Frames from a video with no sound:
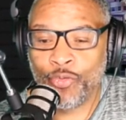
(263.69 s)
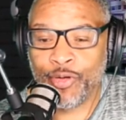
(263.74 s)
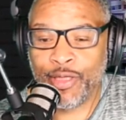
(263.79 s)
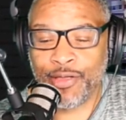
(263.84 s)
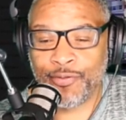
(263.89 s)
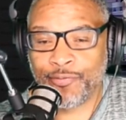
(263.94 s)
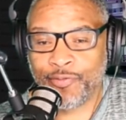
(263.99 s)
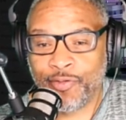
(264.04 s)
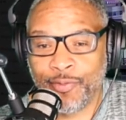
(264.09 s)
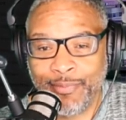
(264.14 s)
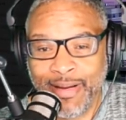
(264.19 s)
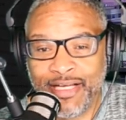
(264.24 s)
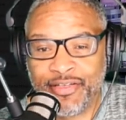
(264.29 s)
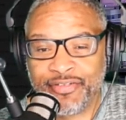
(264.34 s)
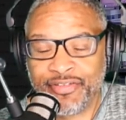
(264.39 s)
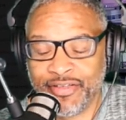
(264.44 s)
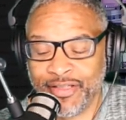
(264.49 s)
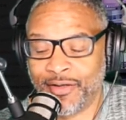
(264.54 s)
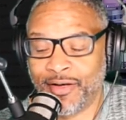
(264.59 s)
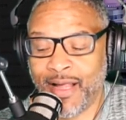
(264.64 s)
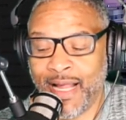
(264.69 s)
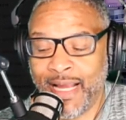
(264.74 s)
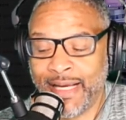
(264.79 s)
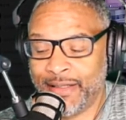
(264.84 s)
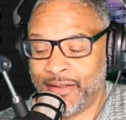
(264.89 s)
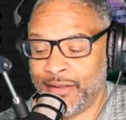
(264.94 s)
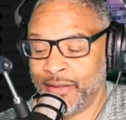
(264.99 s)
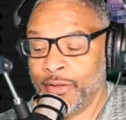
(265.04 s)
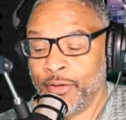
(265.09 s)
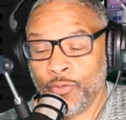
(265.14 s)
information
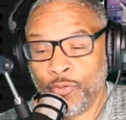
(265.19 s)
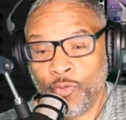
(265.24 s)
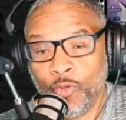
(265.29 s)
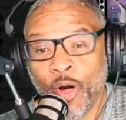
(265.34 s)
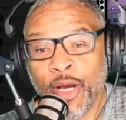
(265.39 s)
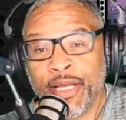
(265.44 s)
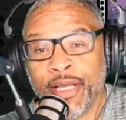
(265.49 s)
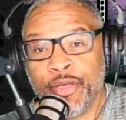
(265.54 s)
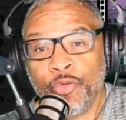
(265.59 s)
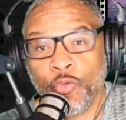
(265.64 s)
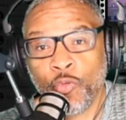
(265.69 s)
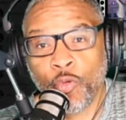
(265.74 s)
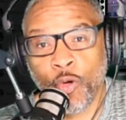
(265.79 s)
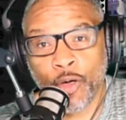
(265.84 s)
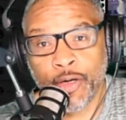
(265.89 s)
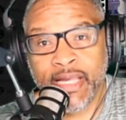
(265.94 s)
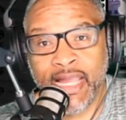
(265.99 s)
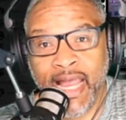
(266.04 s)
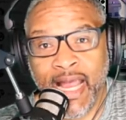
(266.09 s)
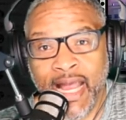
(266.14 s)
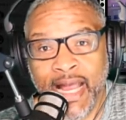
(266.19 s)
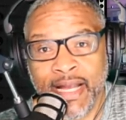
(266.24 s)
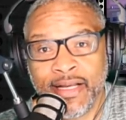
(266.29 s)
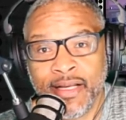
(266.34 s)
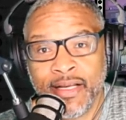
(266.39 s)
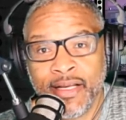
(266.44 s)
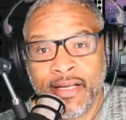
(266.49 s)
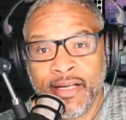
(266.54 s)
like where you work at